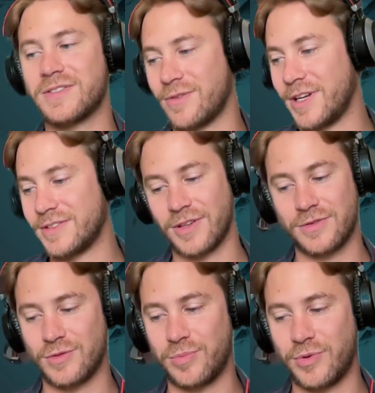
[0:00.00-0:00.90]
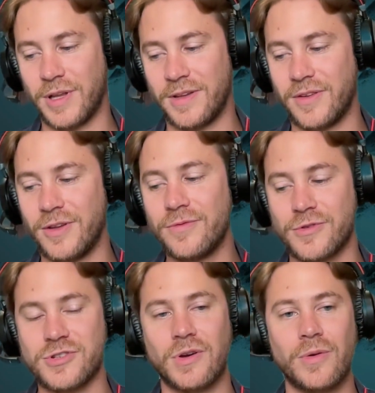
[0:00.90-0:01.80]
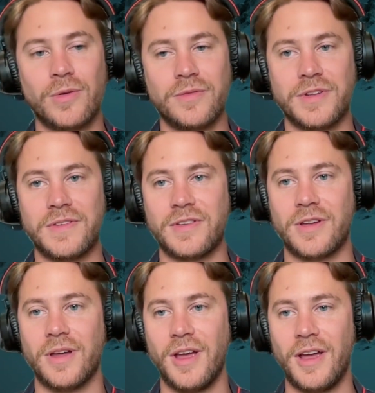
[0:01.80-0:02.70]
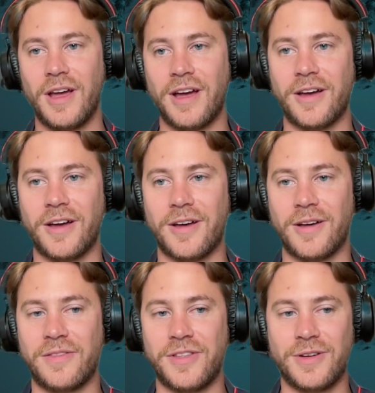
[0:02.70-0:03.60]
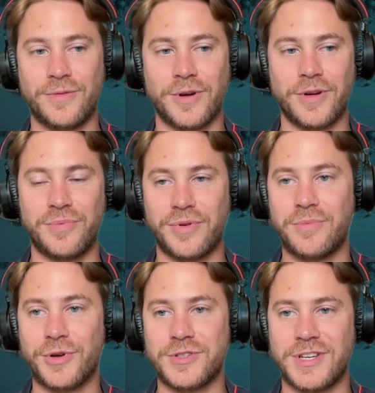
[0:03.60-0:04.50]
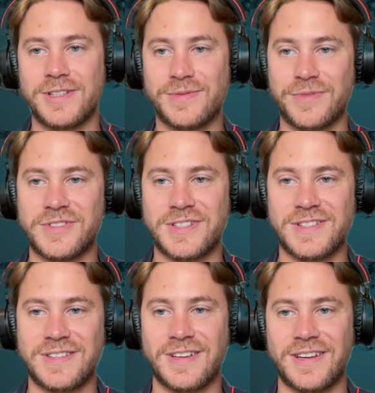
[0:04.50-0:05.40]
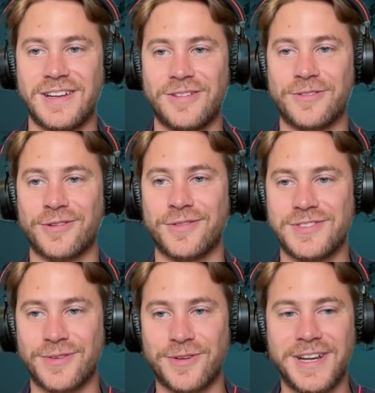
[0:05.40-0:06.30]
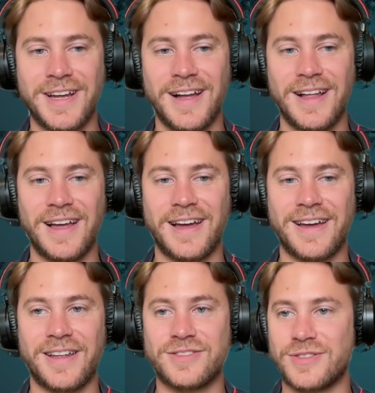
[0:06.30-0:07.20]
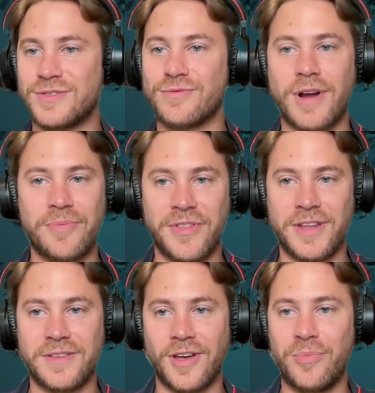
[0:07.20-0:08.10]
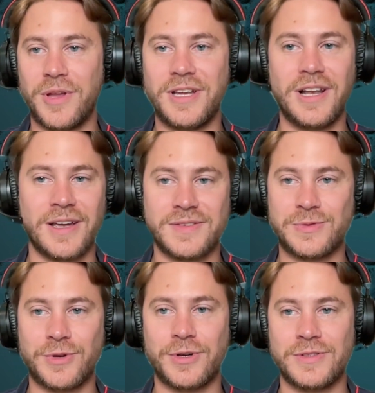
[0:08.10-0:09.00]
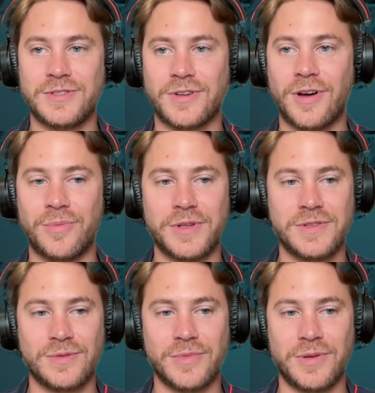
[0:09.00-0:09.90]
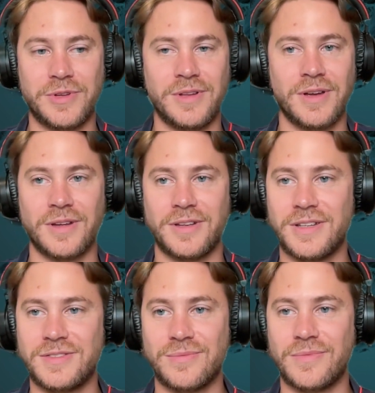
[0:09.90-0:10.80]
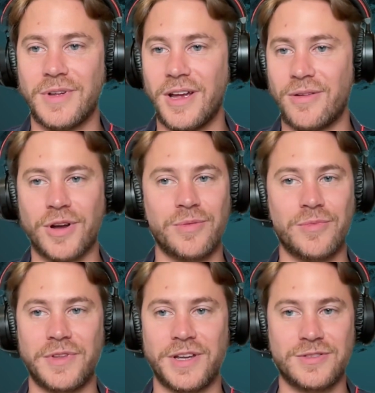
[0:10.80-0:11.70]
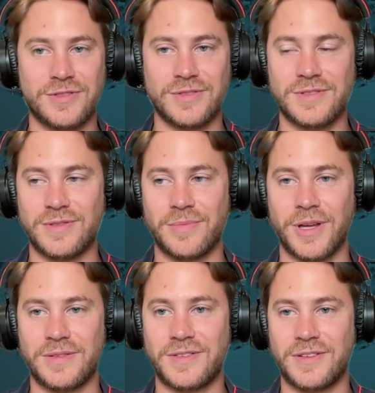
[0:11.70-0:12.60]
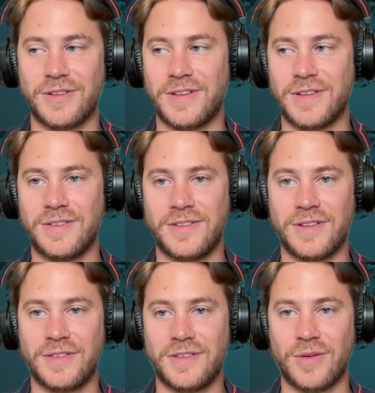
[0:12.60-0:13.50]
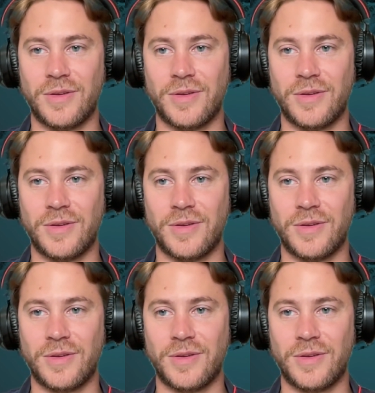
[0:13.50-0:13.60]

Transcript: great. Not super nice. Thank you for sharing all of this. I think we're pretty much it with this little growth story. Just to wrap things up, any last words or comments, or maybe some recommendations about this